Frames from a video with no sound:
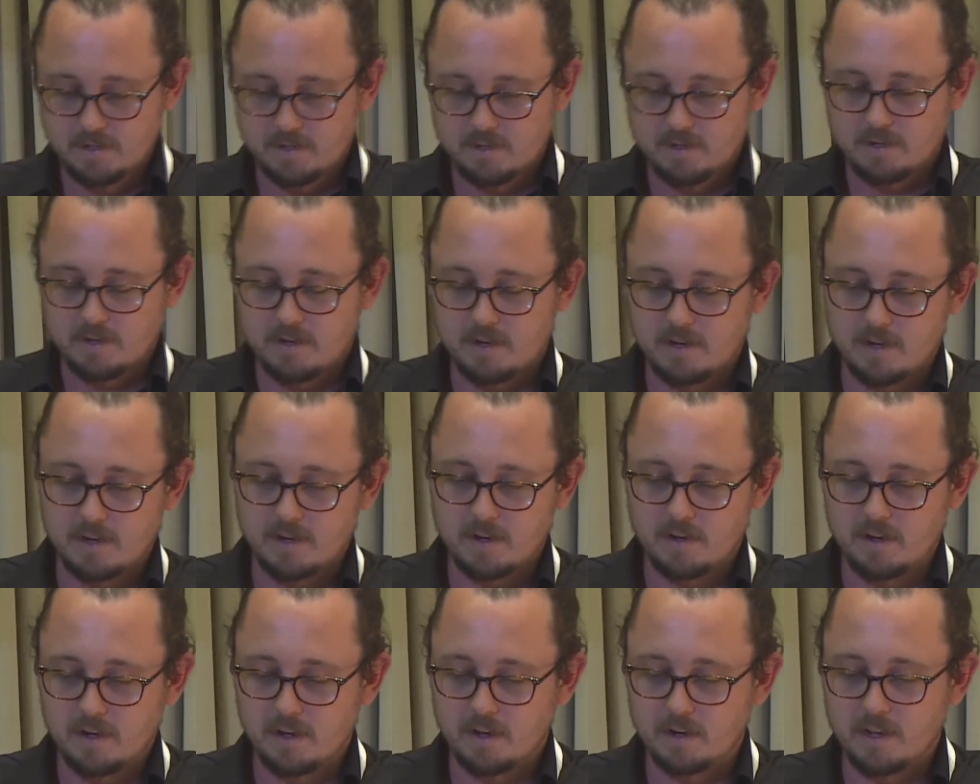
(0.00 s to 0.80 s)

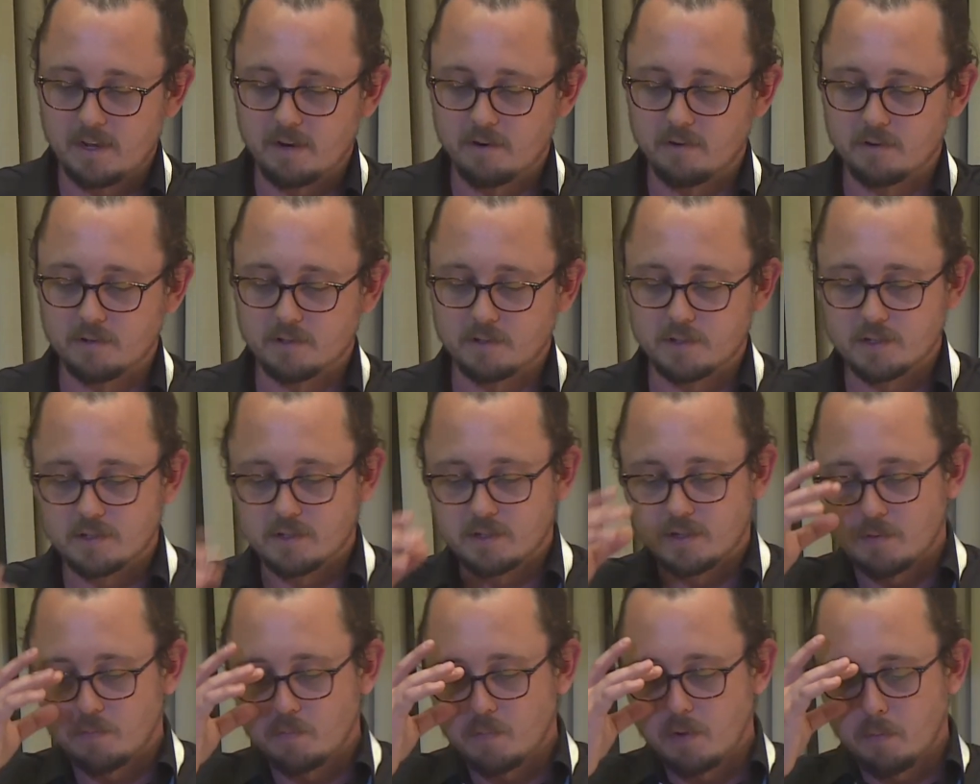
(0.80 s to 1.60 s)
And here is
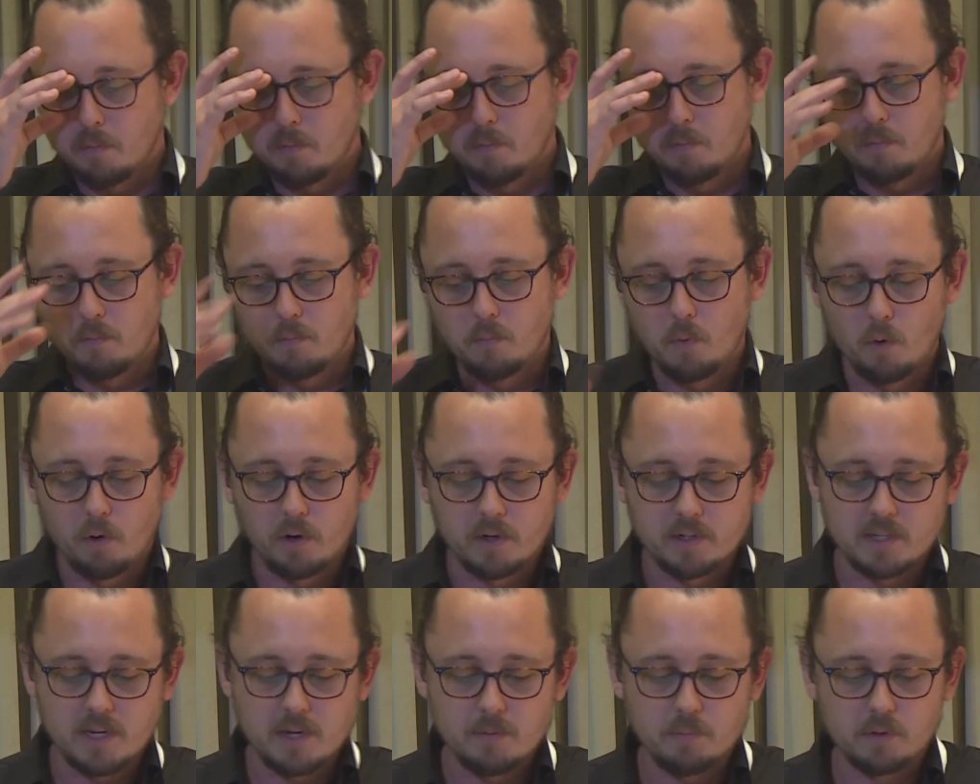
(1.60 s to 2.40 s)
just some more
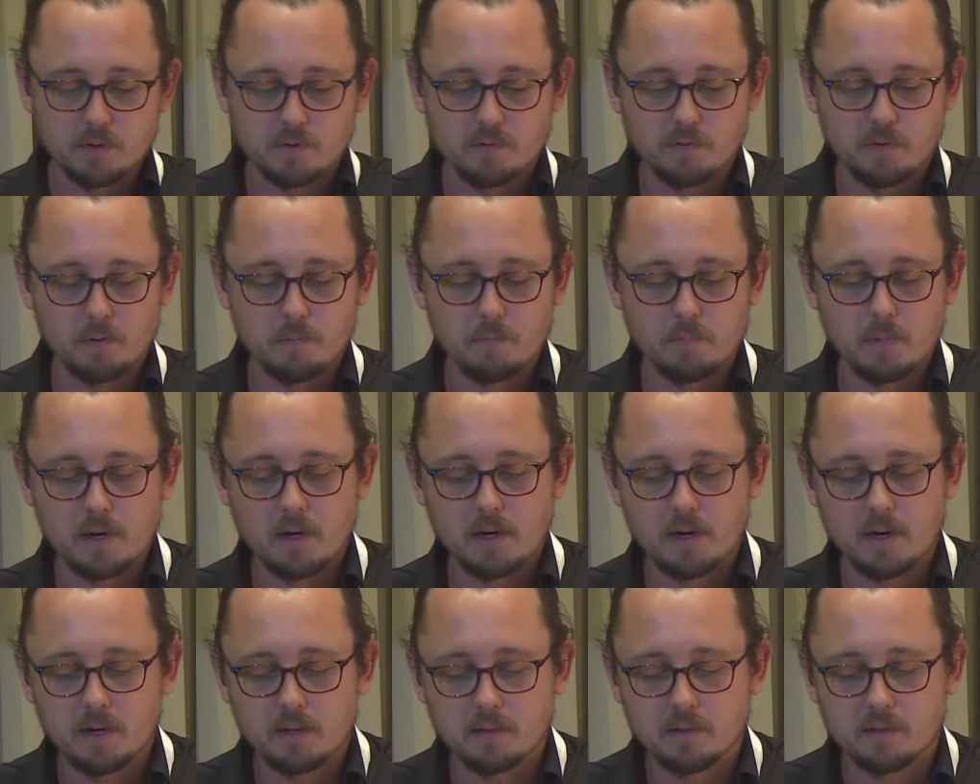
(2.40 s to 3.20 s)
examples from
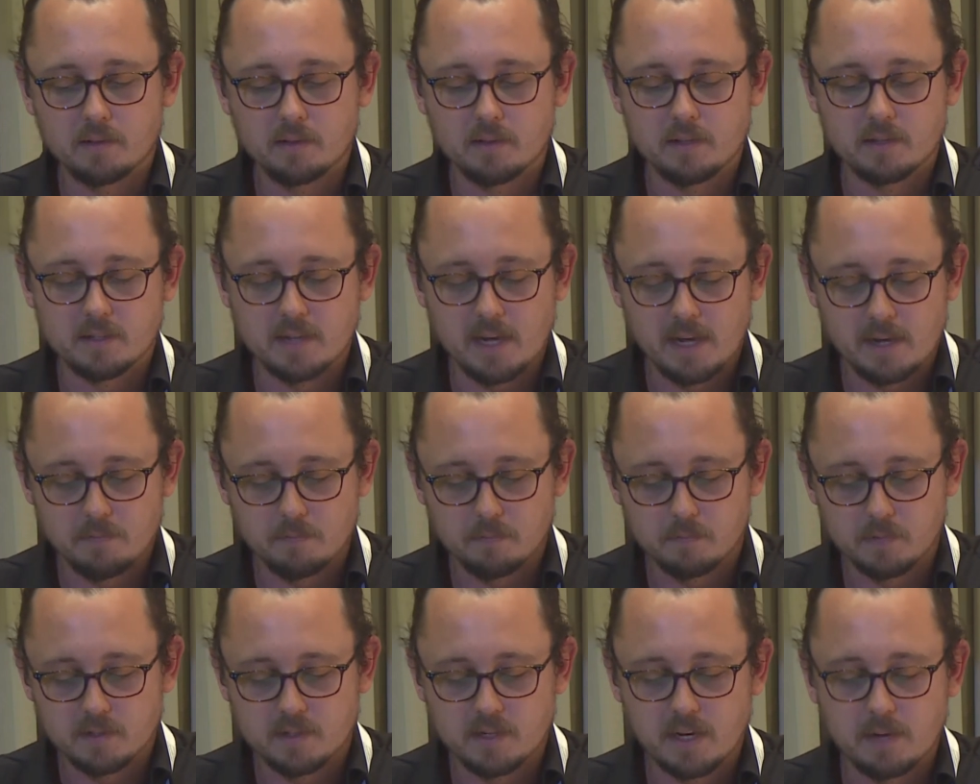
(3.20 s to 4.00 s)
the
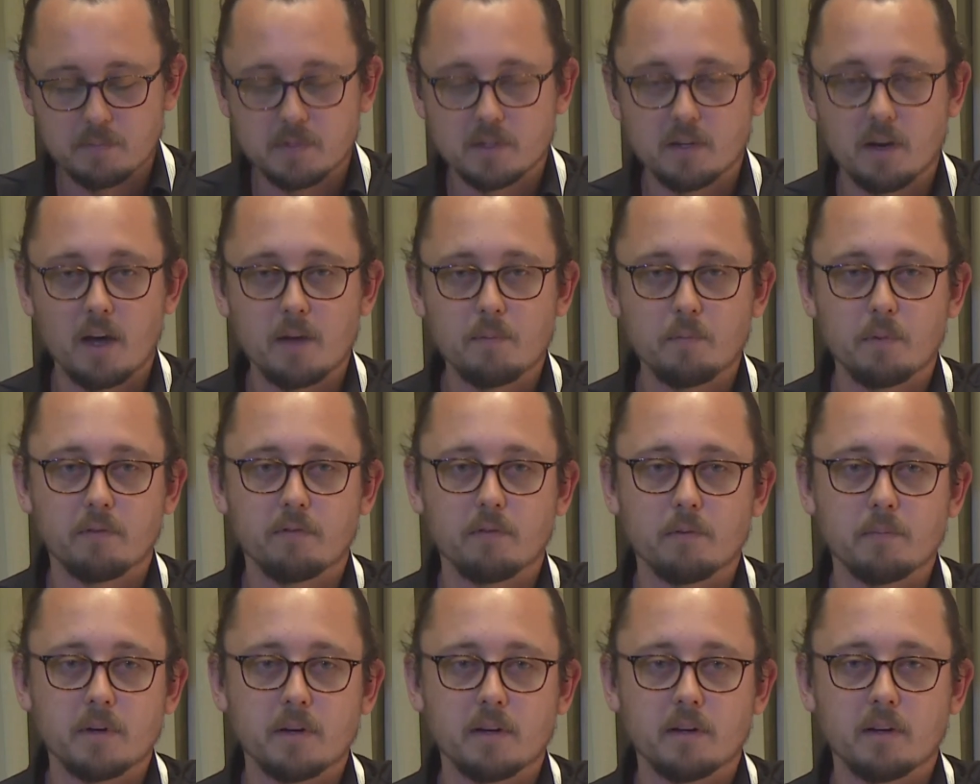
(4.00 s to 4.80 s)
same site, but
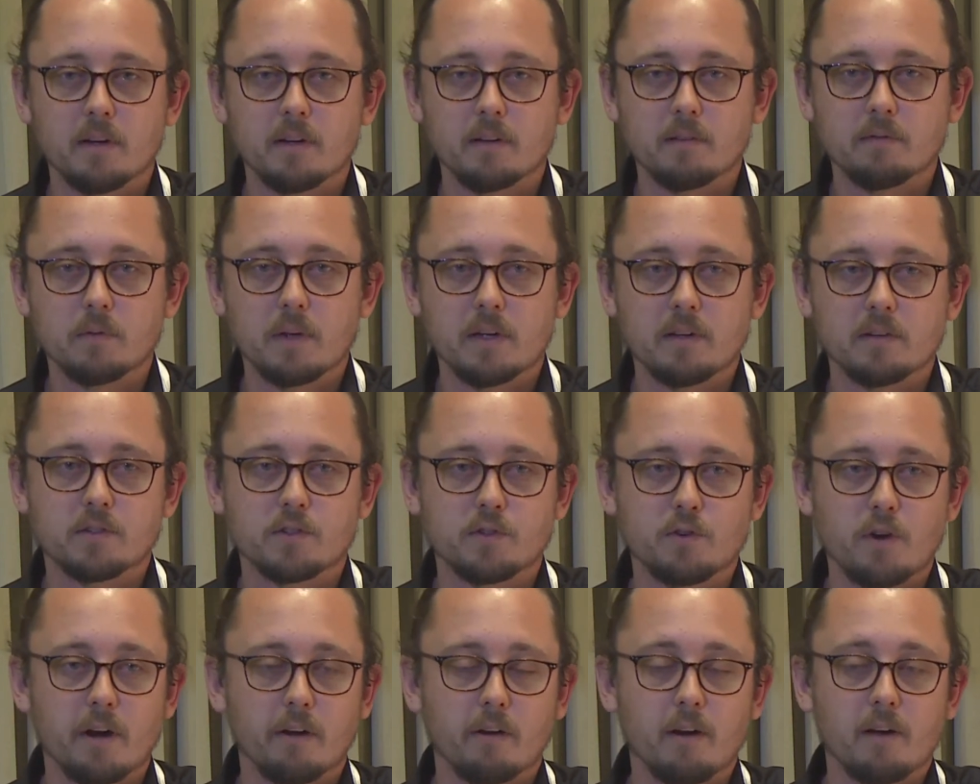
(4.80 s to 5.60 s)
from a
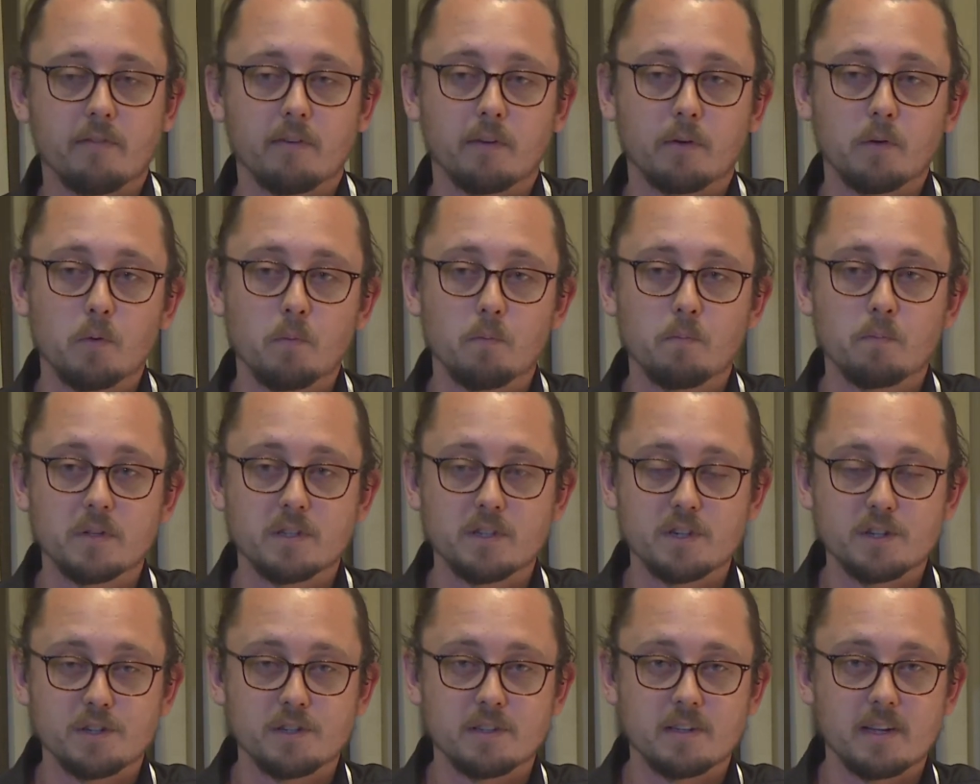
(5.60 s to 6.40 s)
stratigraphical
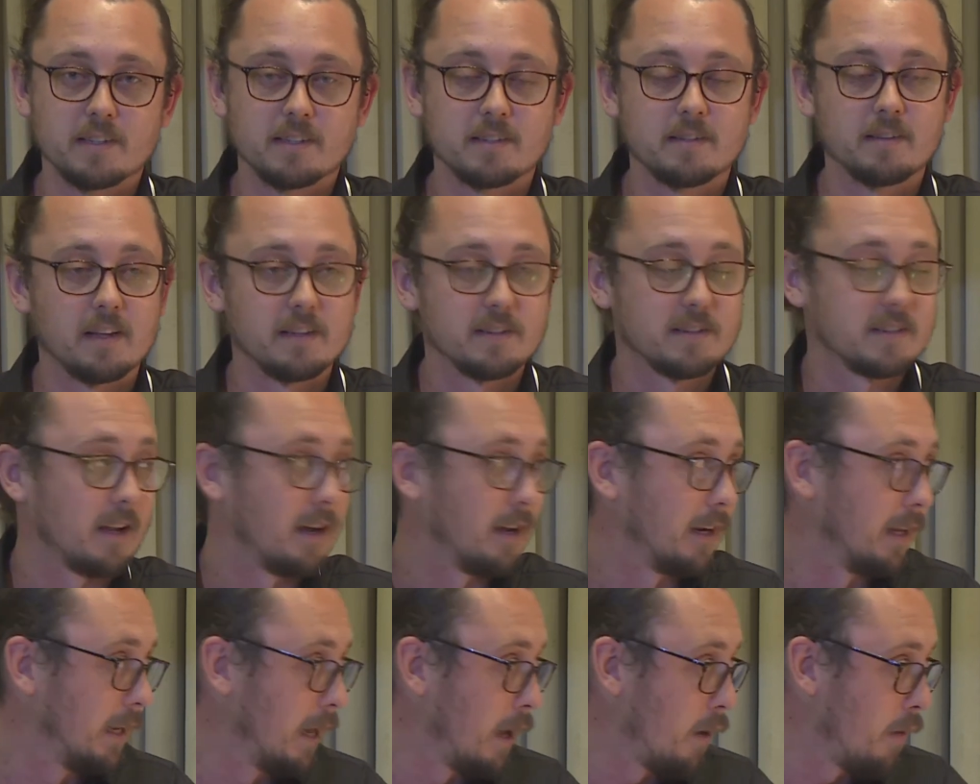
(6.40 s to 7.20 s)
position that's
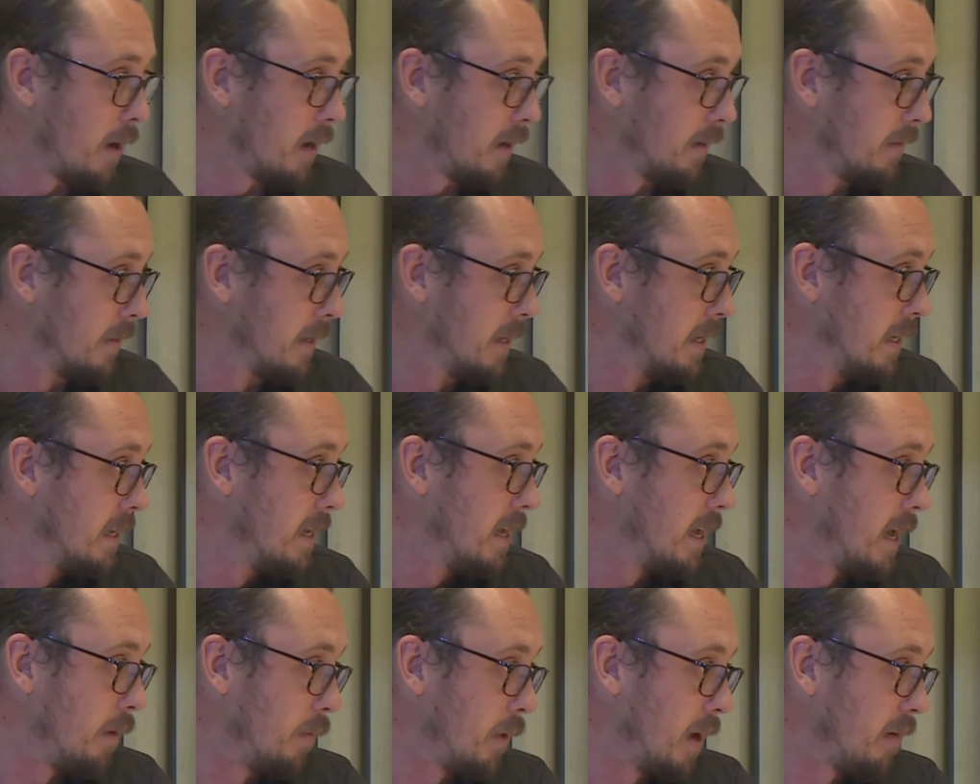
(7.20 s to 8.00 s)
slightly lower,
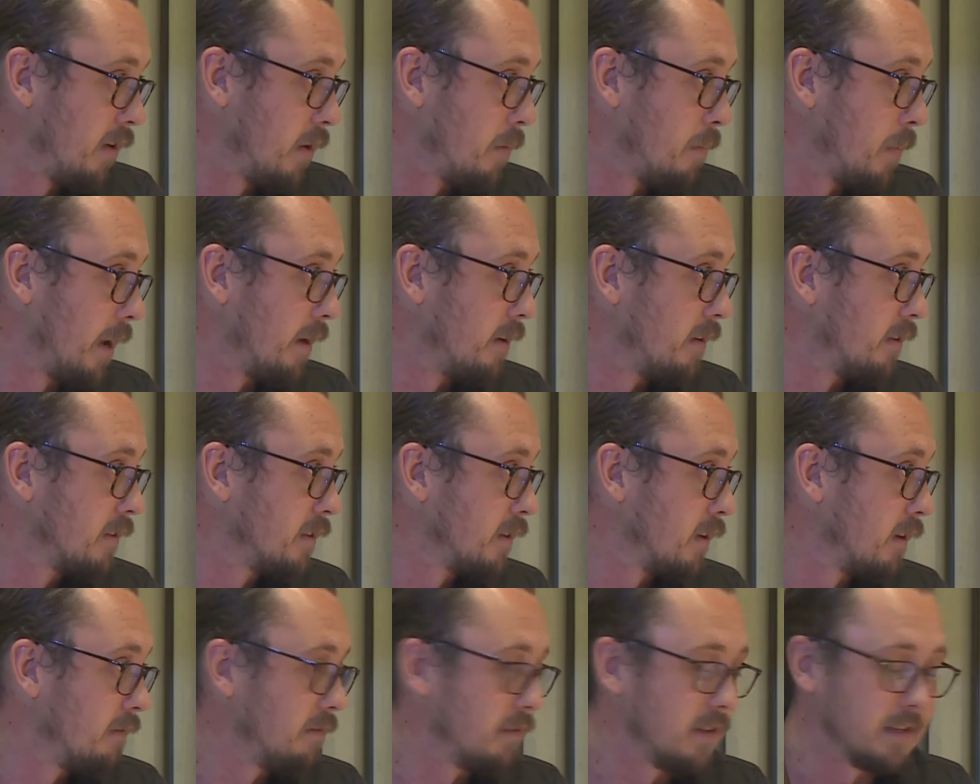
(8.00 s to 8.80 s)
and we have an
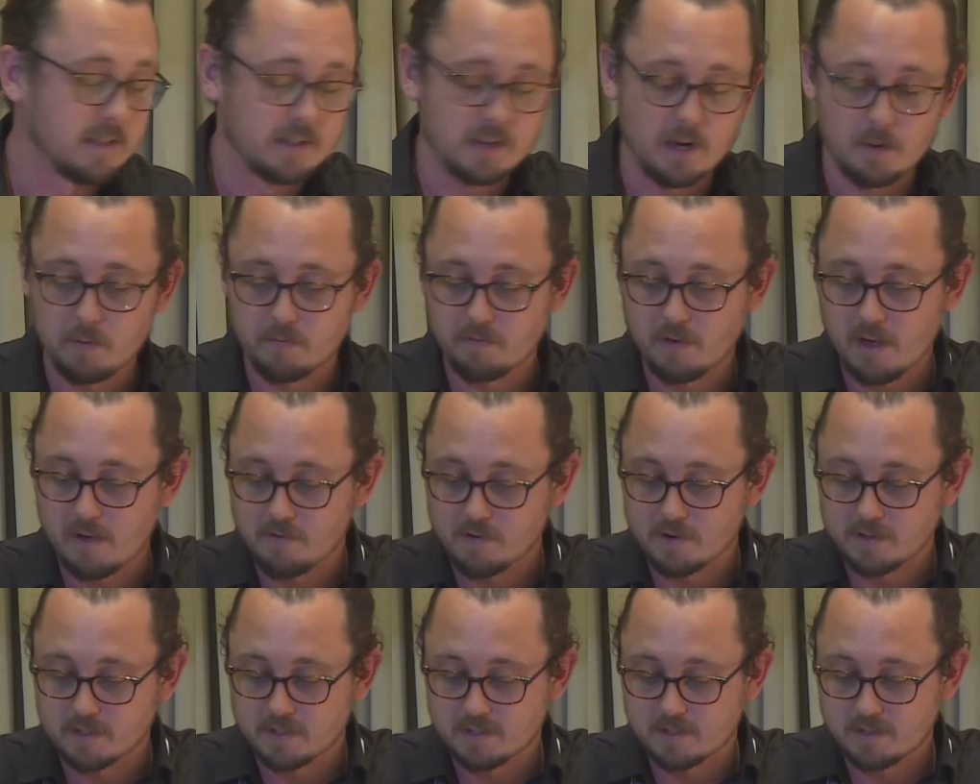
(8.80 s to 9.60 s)
abundance of this type of
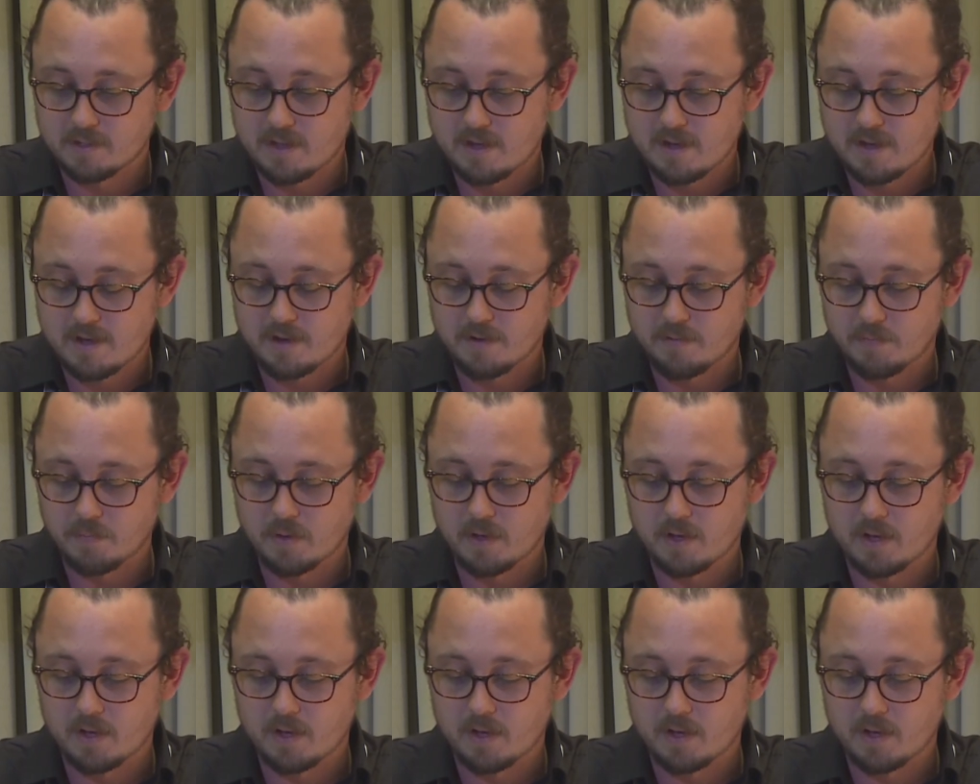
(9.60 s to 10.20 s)
evidence there.